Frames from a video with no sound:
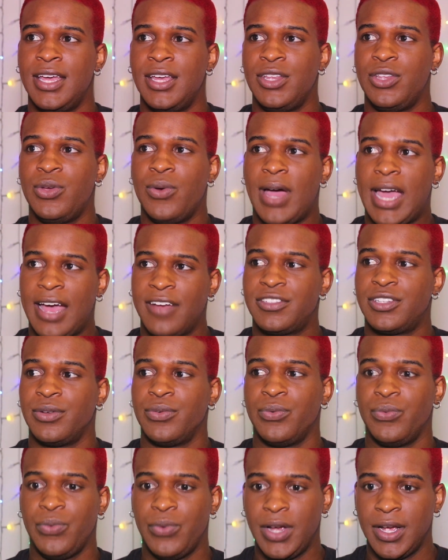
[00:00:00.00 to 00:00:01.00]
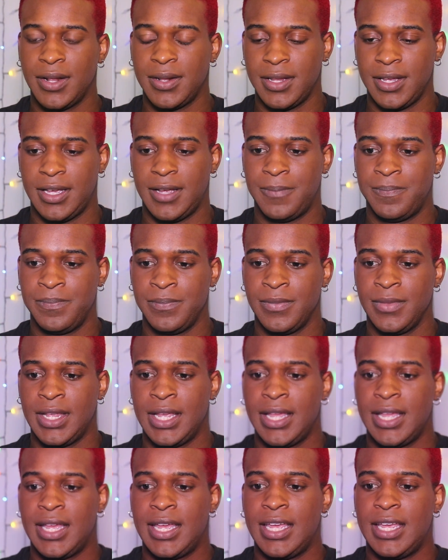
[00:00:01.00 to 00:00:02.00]
You have to really
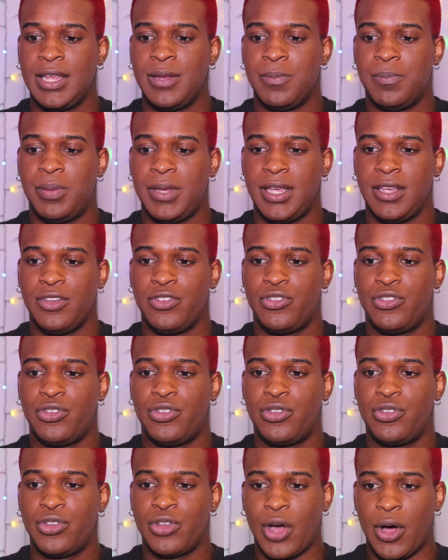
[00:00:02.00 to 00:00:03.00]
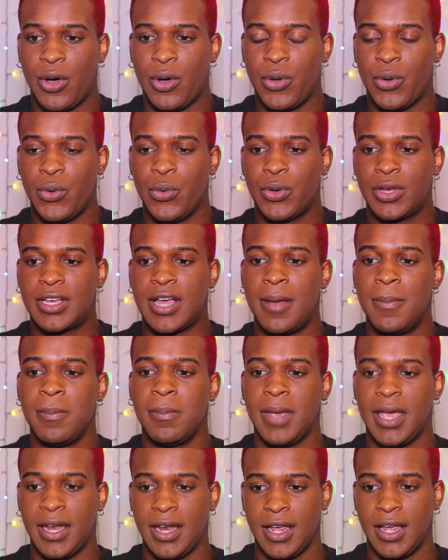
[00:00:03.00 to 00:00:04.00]
be so
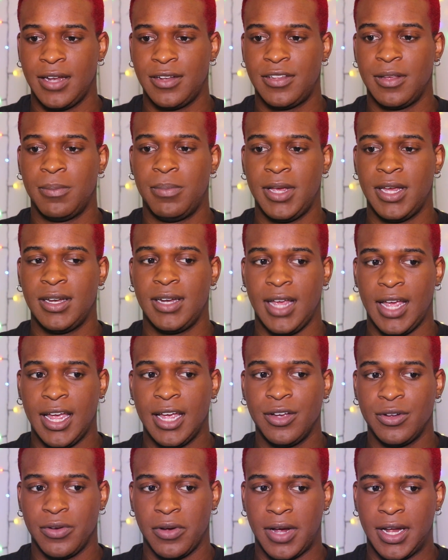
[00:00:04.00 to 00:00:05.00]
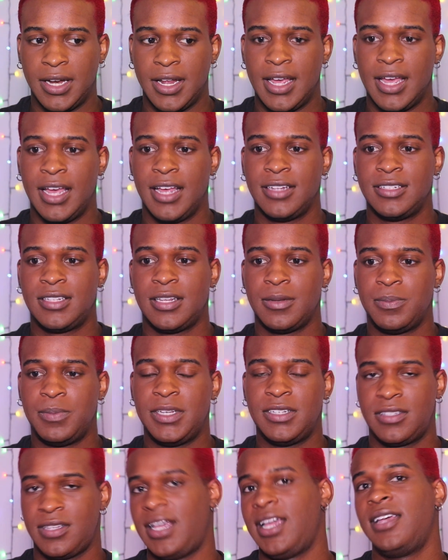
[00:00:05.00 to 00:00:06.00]
committed to being ignorant to
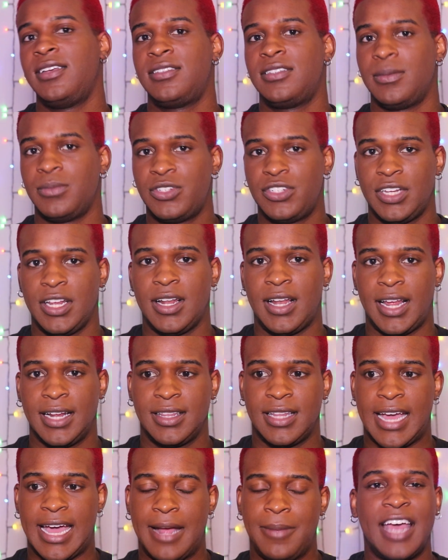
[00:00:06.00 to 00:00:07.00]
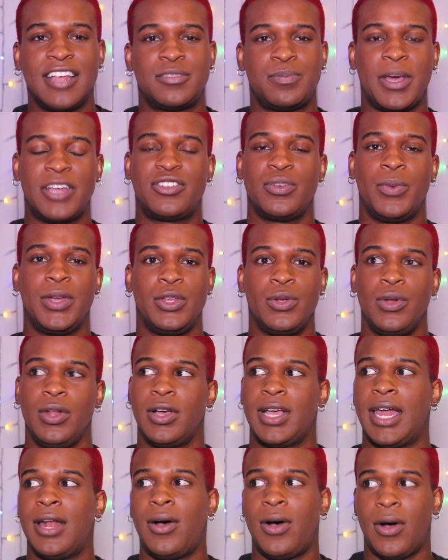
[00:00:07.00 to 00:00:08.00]
be saying some shit like that, especially when you
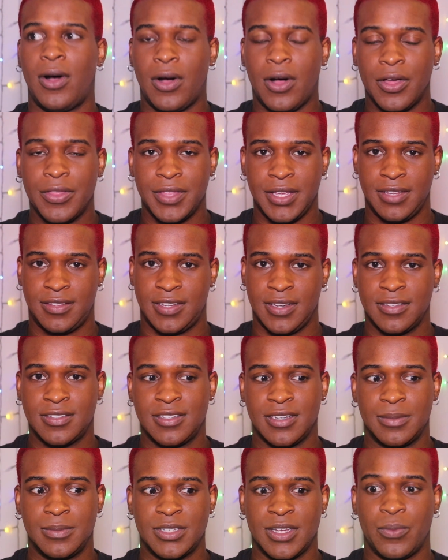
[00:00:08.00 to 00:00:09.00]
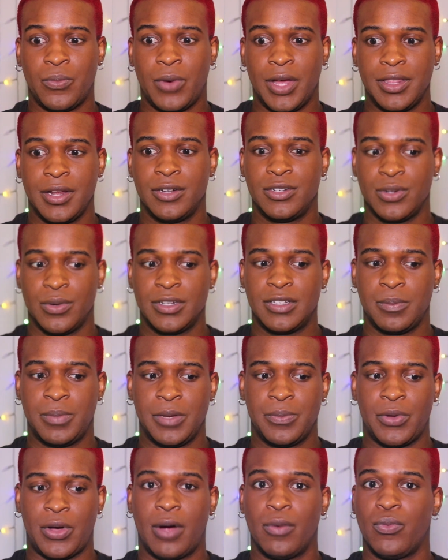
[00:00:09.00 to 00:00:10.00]
look at all these systems and what they're doing to
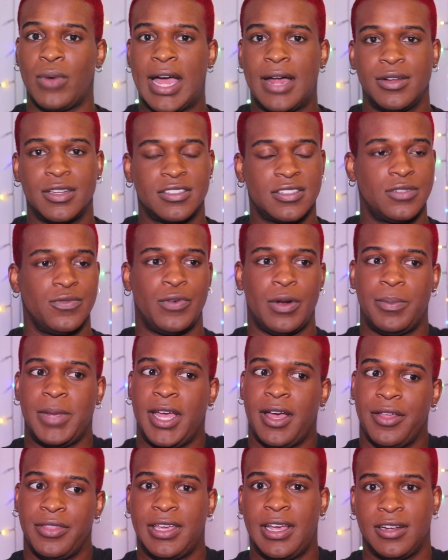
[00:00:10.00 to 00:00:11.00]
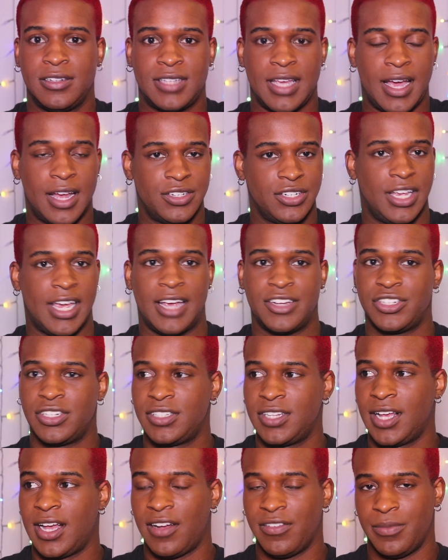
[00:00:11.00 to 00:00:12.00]
people around us, from healthcare to education
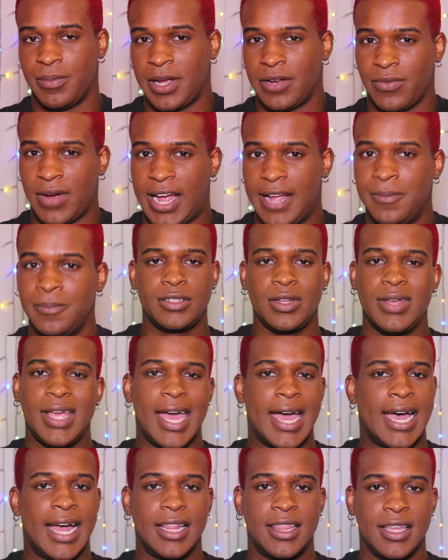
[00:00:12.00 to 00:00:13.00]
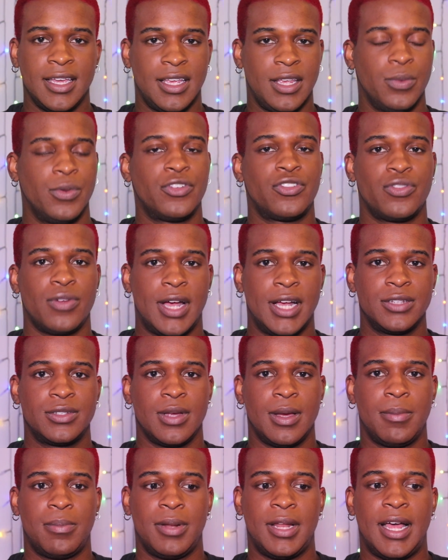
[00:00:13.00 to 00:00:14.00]
to government, right? So yeah, I think he was trying
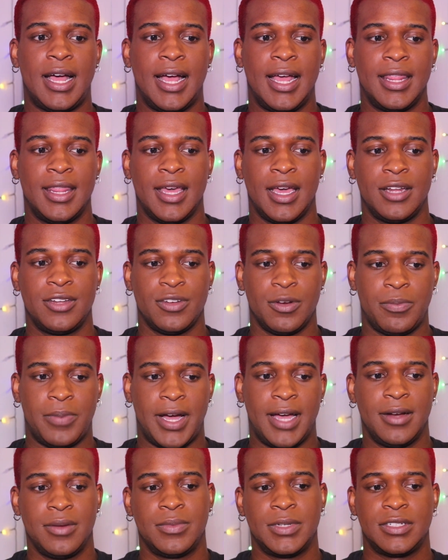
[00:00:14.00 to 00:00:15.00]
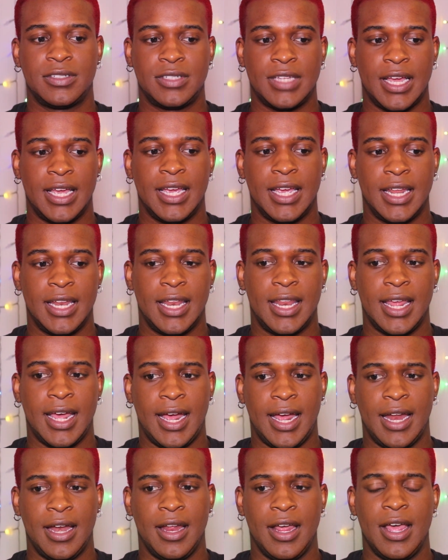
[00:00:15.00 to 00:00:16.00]
to imply that Joe Biden was saying
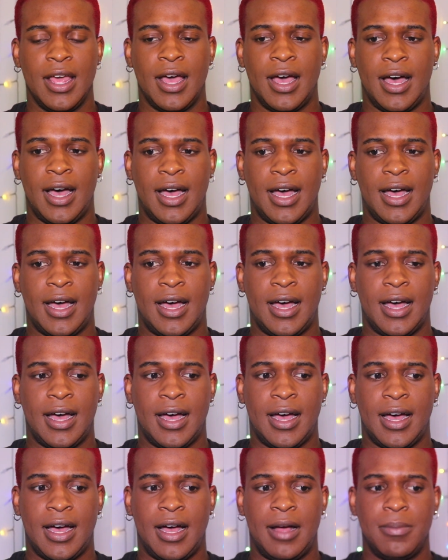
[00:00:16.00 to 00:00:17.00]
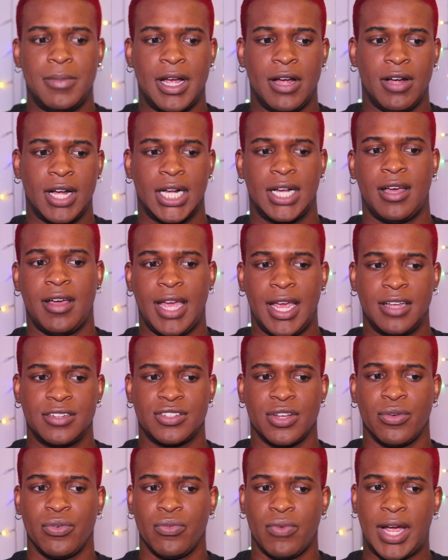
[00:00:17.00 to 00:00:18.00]
that America
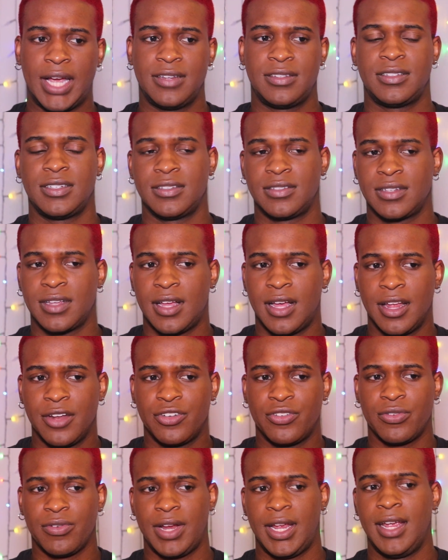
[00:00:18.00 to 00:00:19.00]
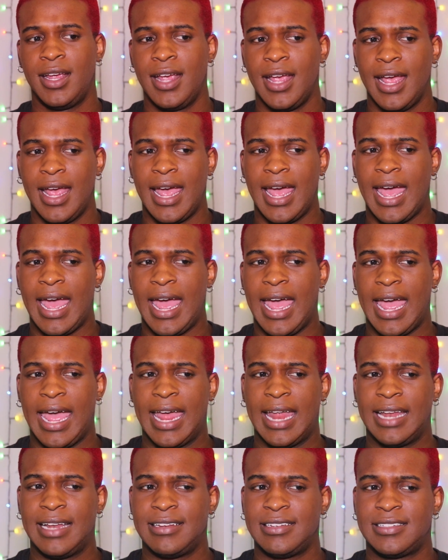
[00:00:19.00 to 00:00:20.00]
is a racist country,
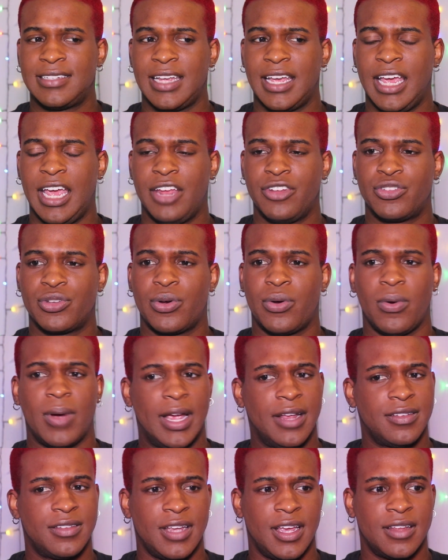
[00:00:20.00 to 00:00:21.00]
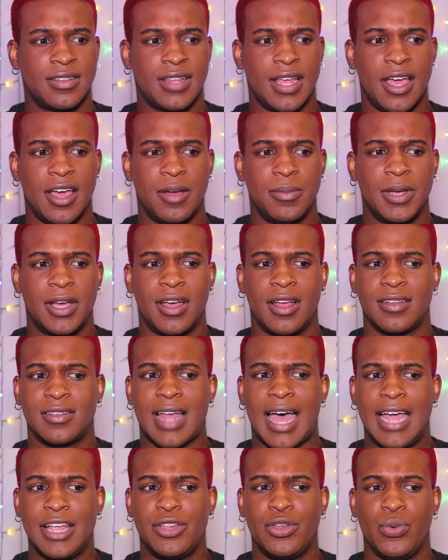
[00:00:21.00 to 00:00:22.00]
and it's crazy as hell,
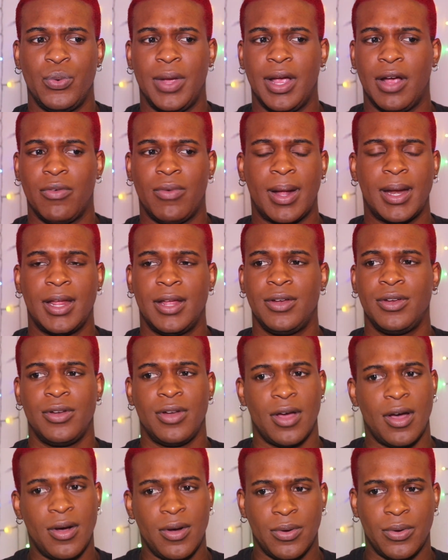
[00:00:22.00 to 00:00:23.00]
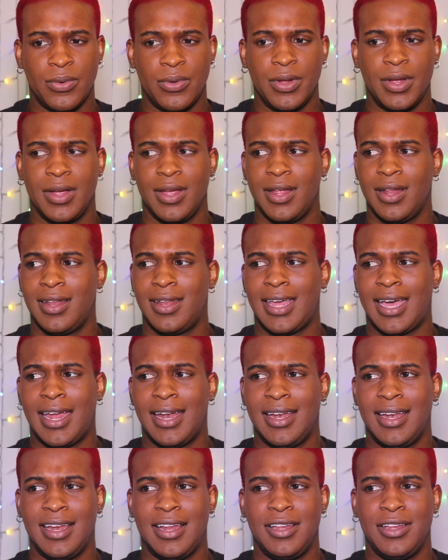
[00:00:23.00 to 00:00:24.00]
because we already know
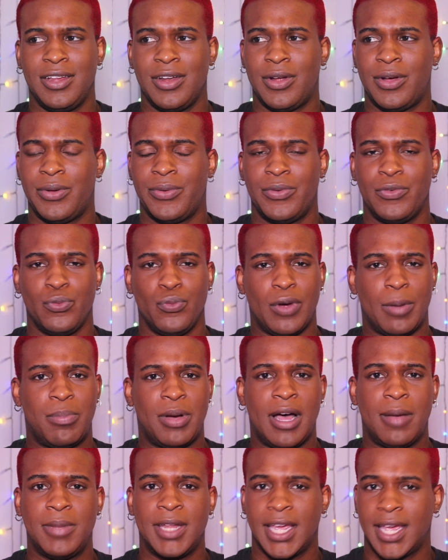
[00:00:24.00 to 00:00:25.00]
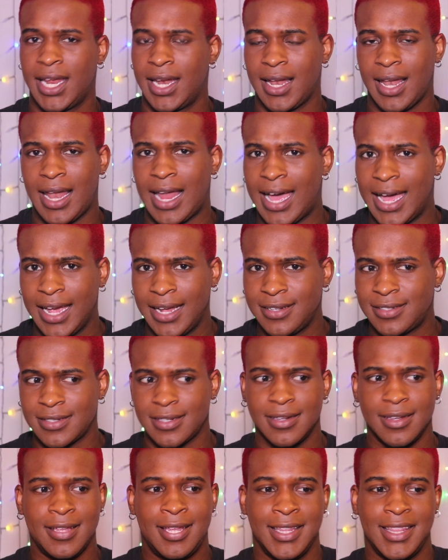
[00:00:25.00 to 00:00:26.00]
that, you know, Republican light,
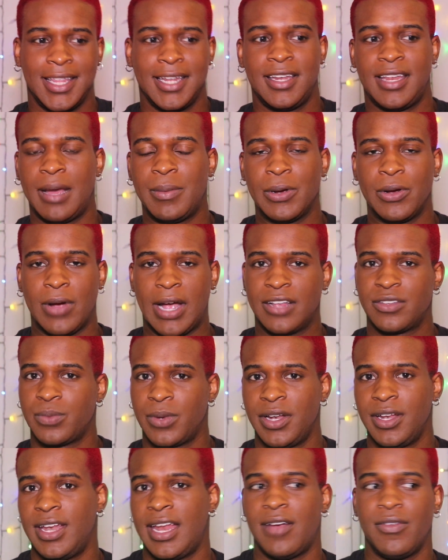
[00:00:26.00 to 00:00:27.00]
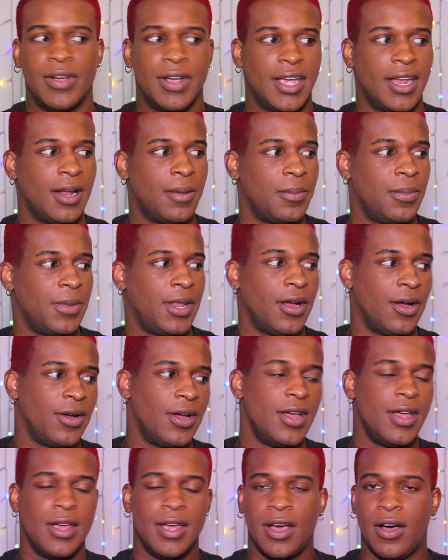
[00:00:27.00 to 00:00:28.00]
the Democrats would never get up
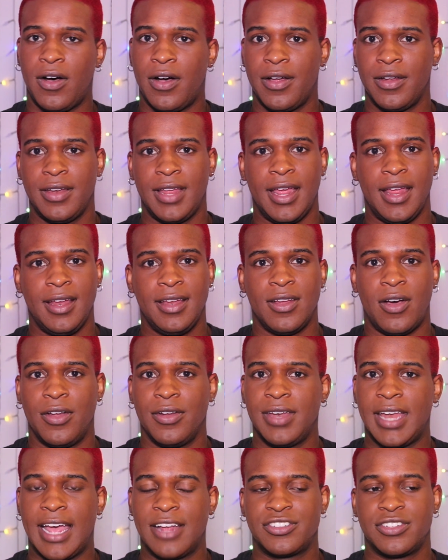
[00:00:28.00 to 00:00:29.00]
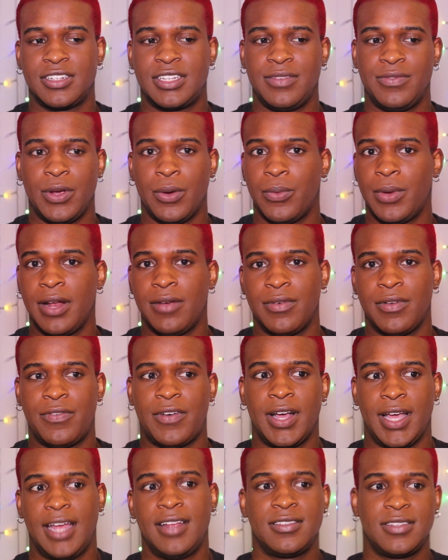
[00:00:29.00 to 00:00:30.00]
there on national TV or whatever the
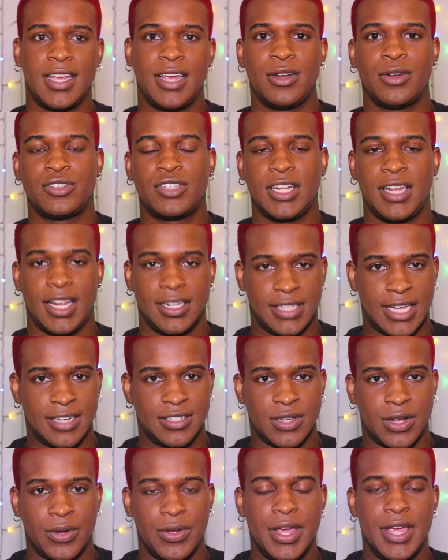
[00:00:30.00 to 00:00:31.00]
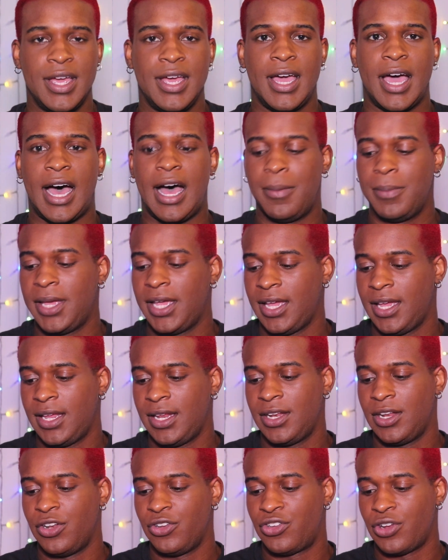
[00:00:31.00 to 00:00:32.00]
fuck and say no shit like that. So, I
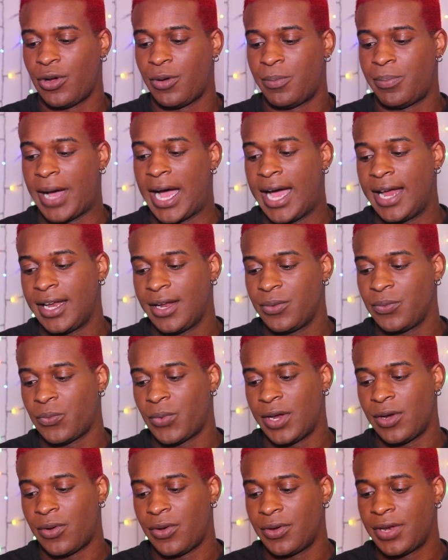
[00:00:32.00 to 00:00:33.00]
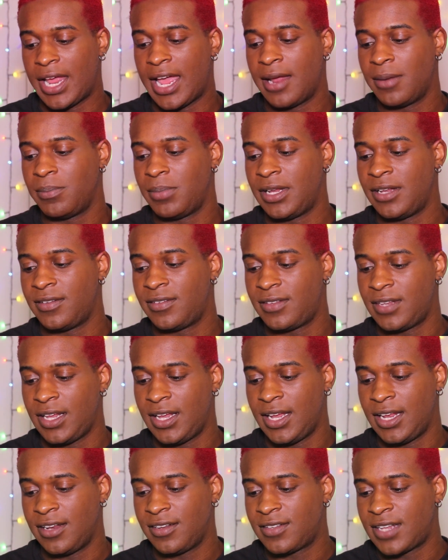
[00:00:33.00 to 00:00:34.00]
mean, Joe Biden went on
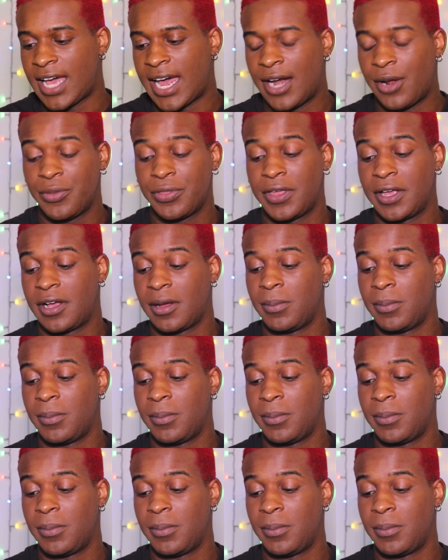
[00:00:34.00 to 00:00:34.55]
NBC and he said, I don't think